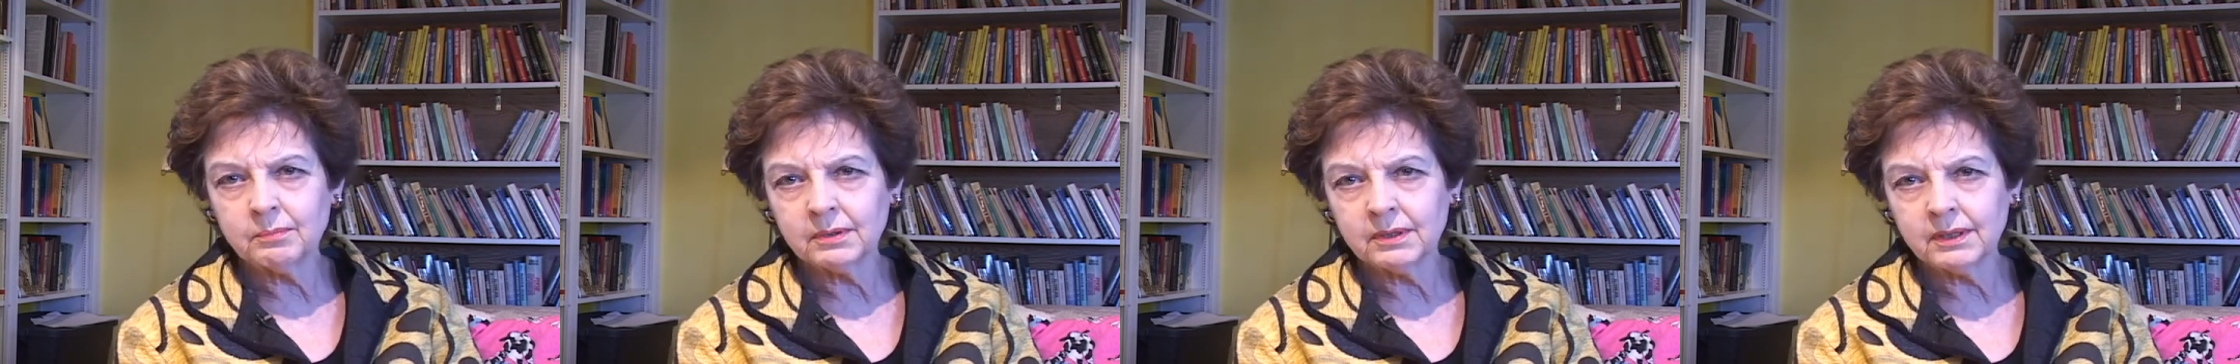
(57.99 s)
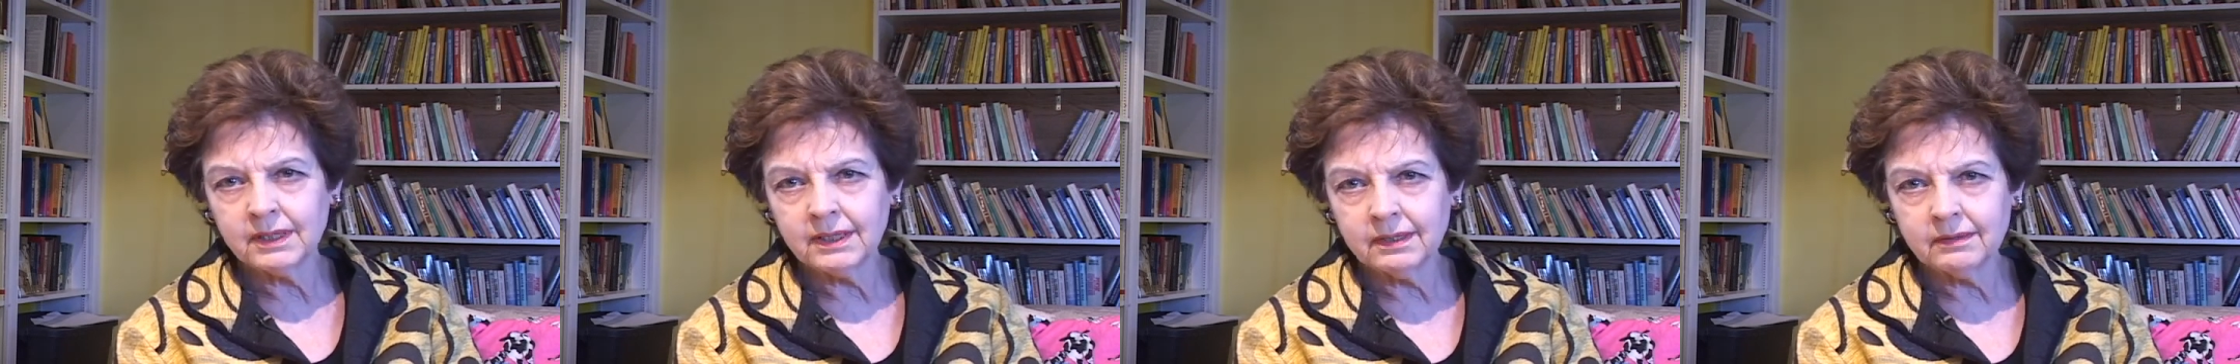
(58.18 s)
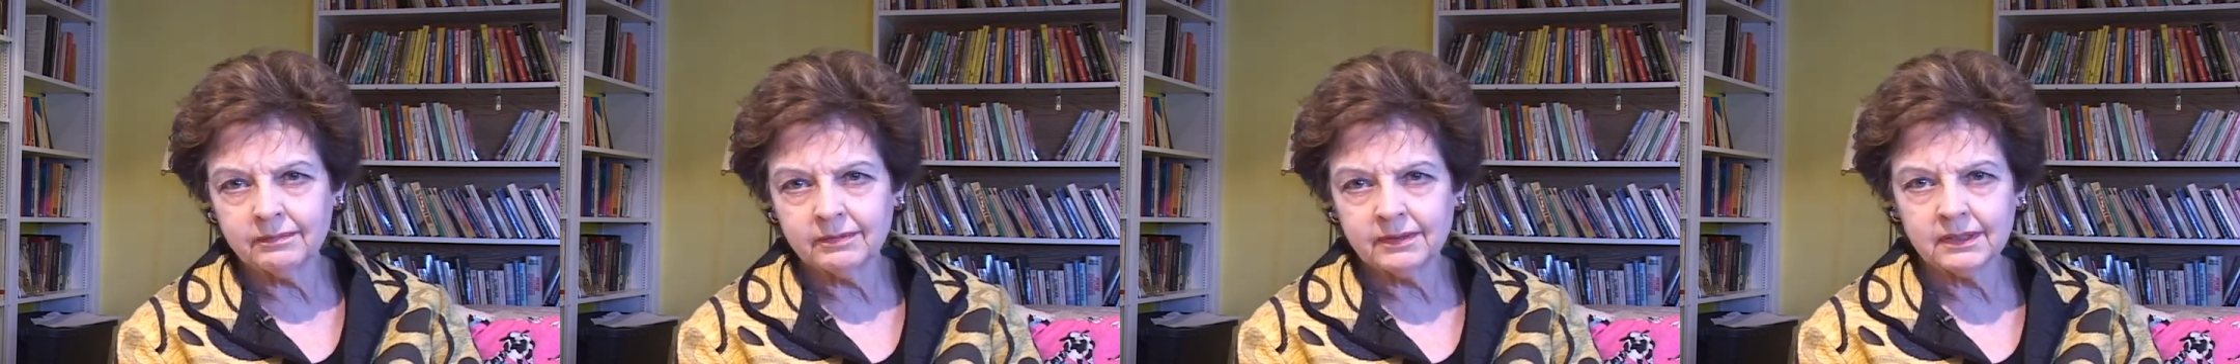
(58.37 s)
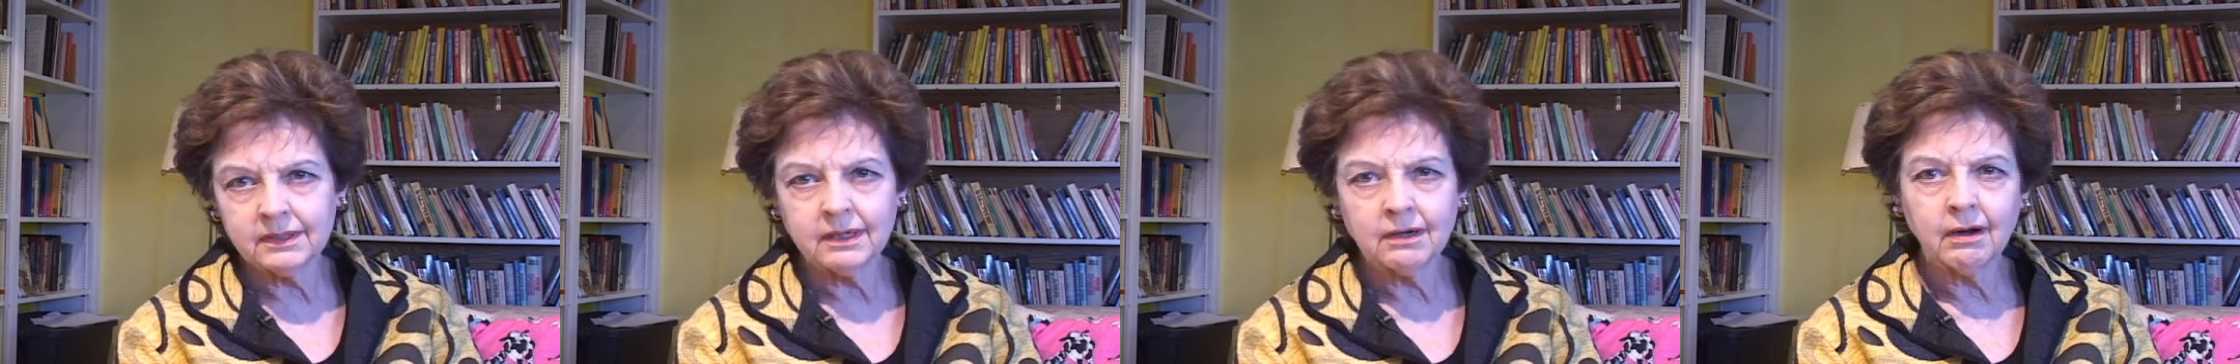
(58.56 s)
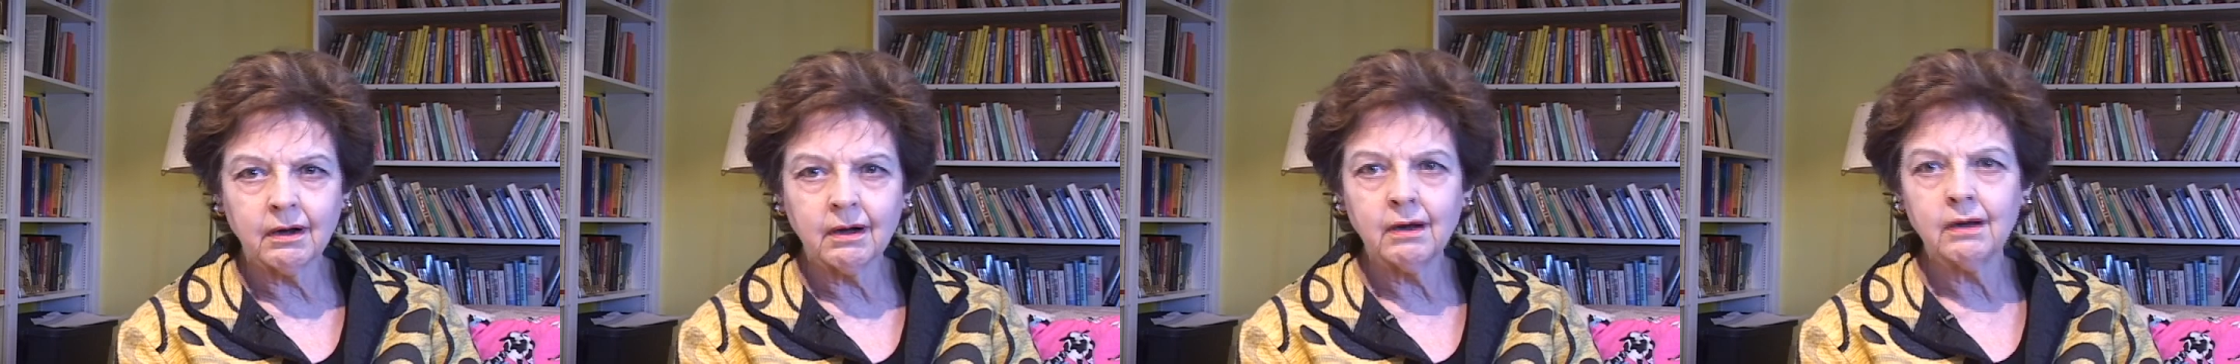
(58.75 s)
believe
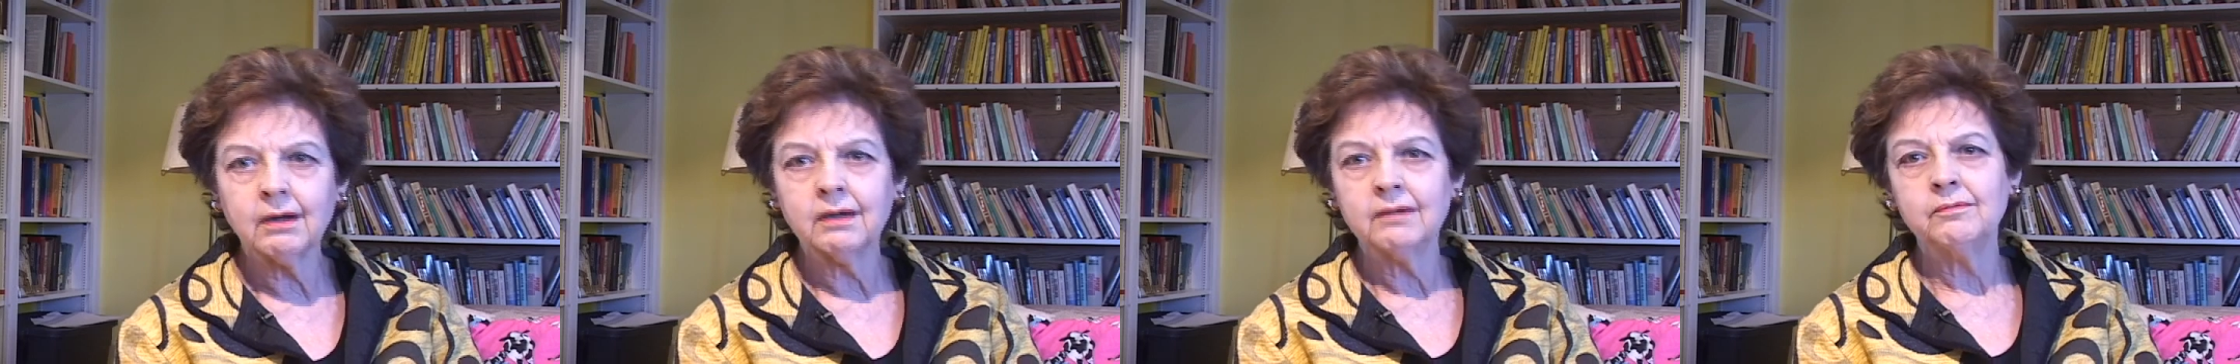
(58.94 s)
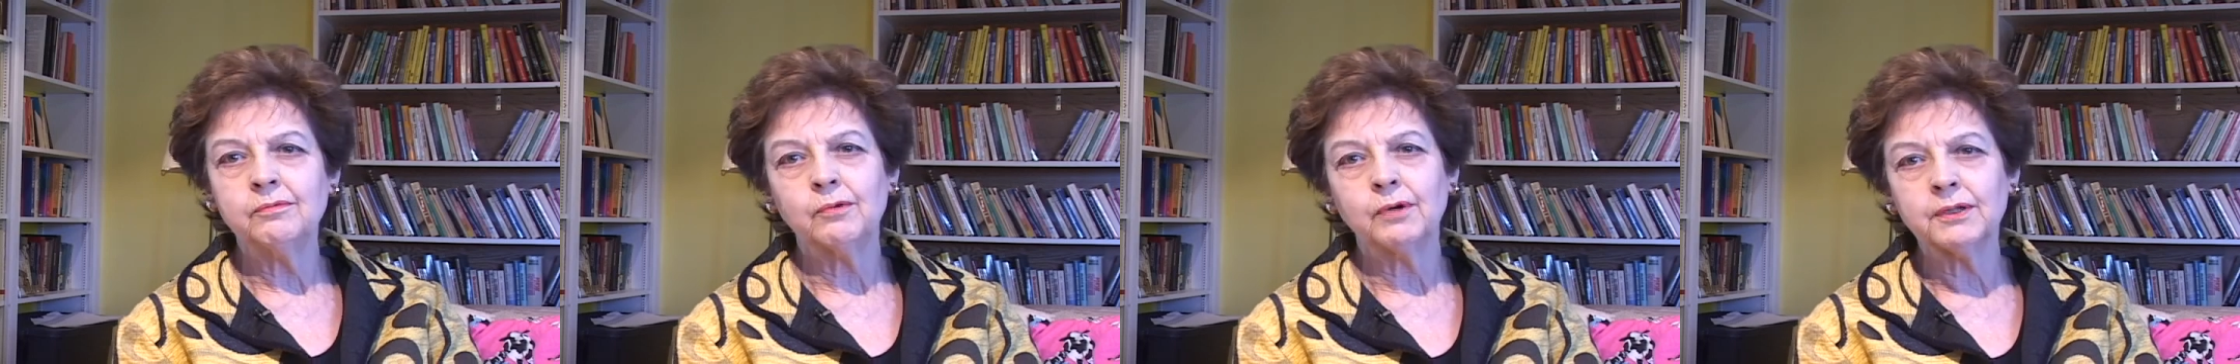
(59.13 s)
in God,